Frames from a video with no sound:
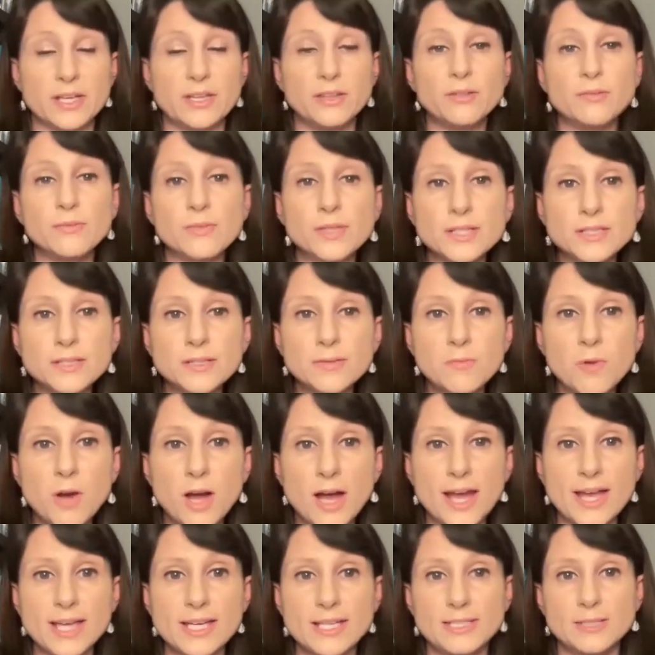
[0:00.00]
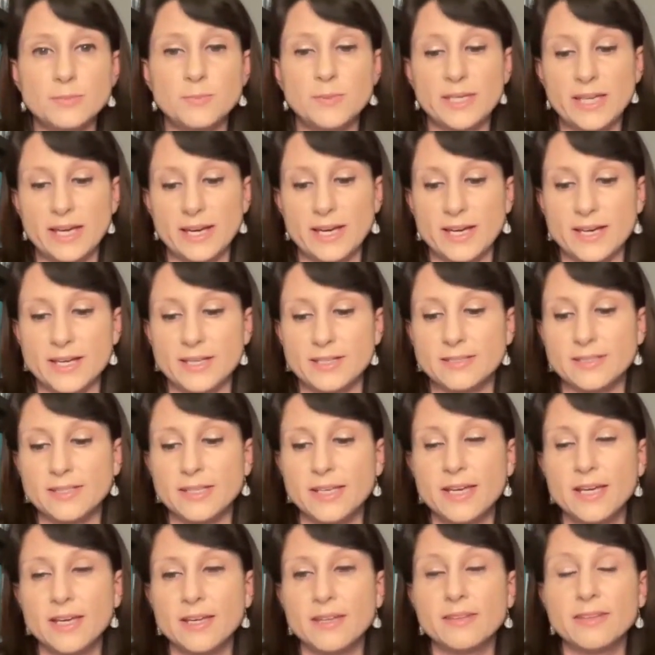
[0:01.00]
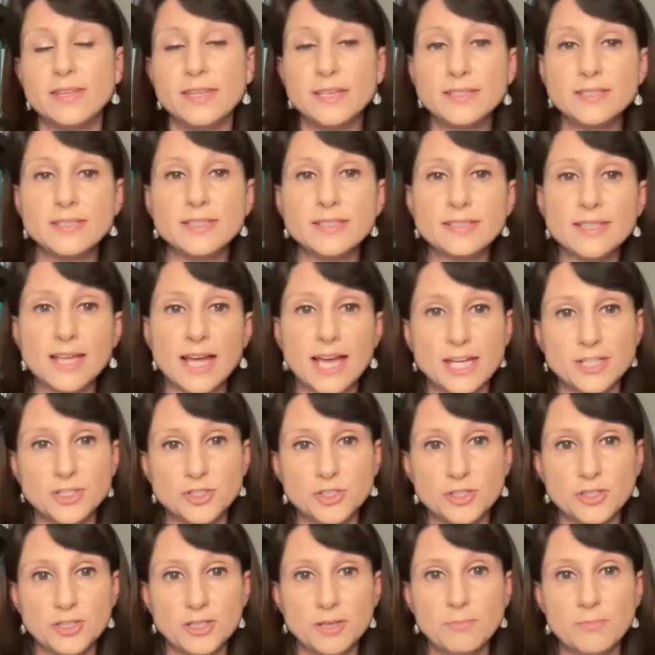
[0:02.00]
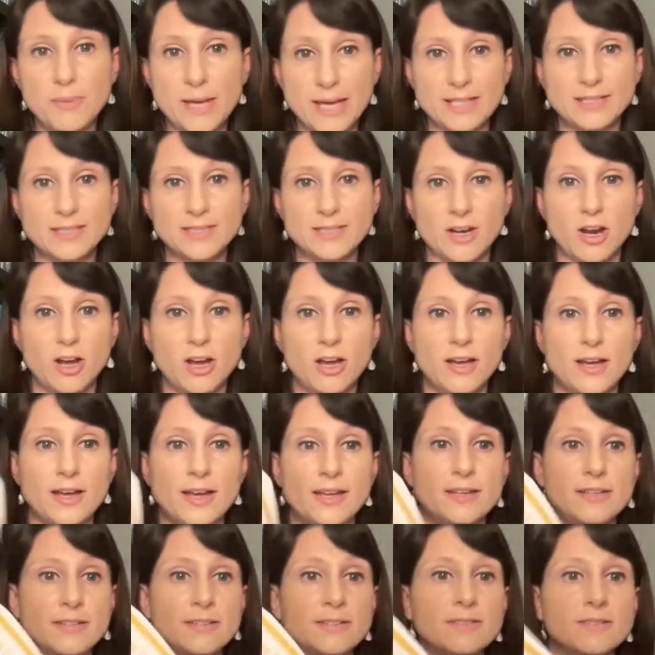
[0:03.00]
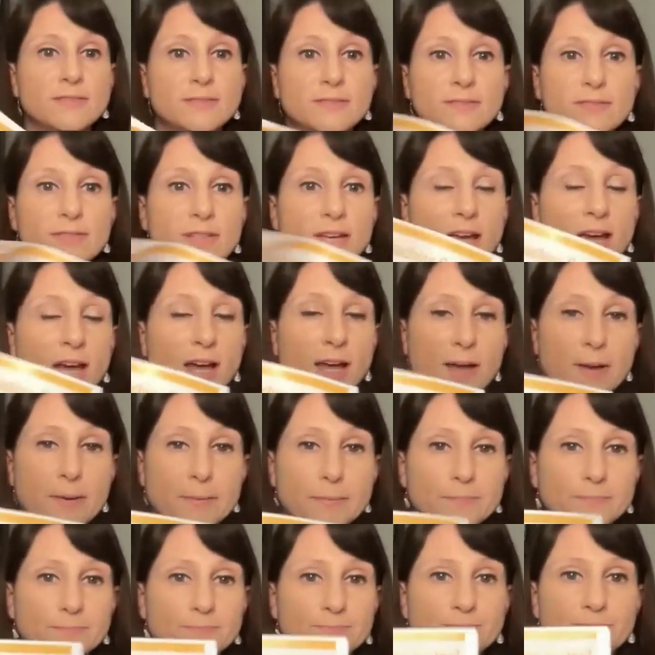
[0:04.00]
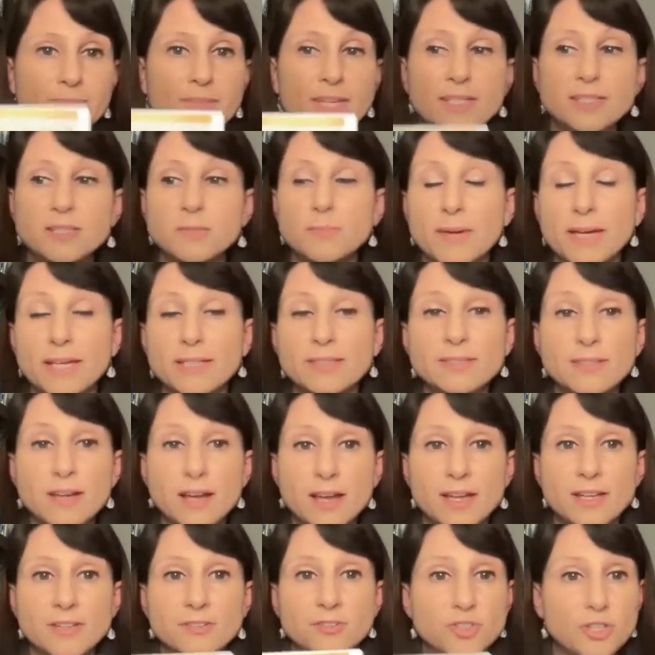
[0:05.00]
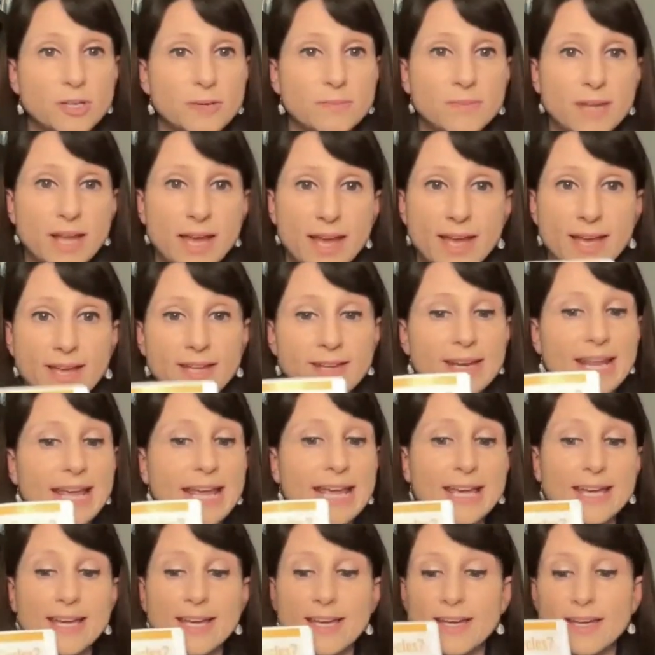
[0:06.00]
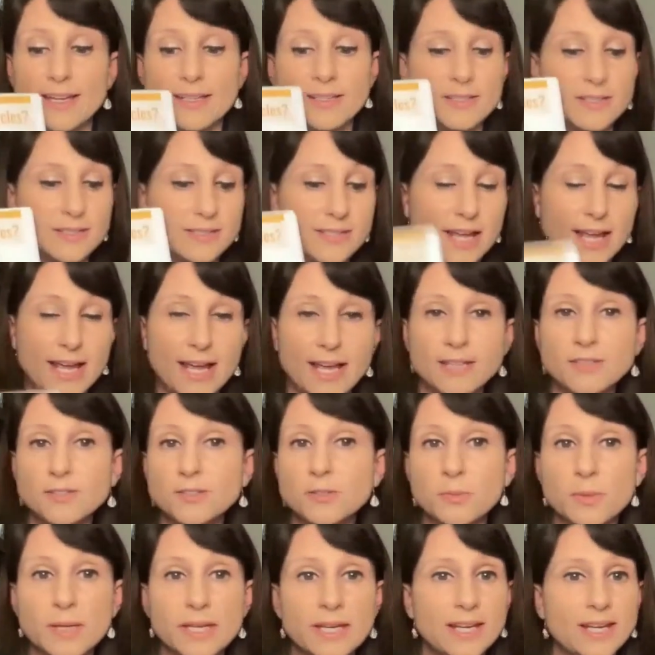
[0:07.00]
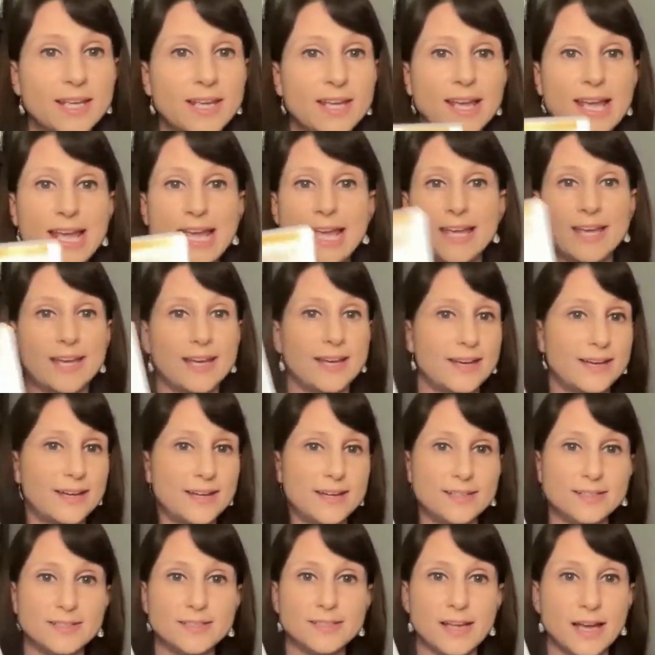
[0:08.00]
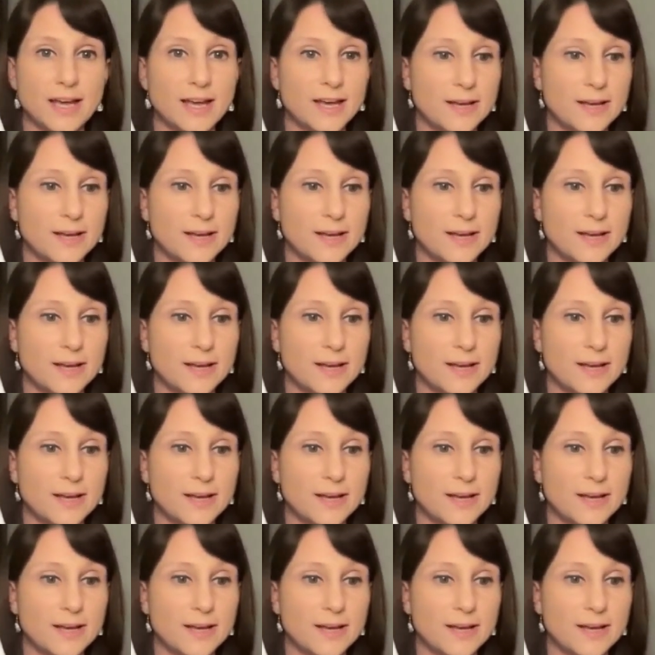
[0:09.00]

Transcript: And the reason why is because this is actually based on it's based on Jim Knight and Diane Sweeney and